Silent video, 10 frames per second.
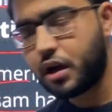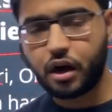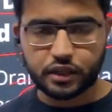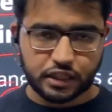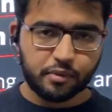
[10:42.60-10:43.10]

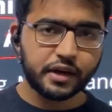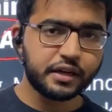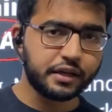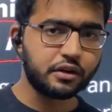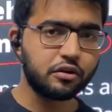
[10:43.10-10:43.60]
Andaman
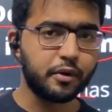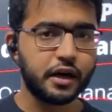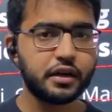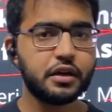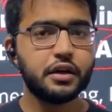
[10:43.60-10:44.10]
and
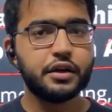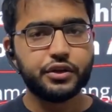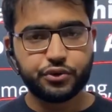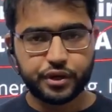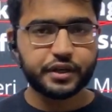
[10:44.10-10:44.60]
Nicobar
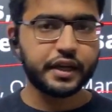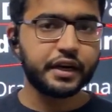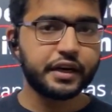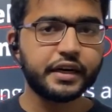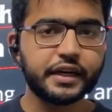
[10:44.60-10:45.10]
Union
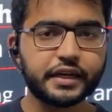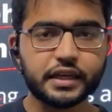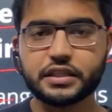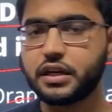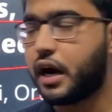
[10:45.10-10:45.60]
Territory, it
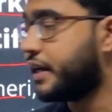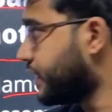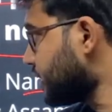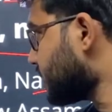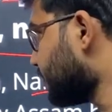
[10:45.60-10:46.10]
has the
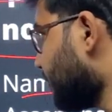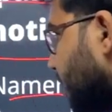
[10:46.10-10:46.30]
highest number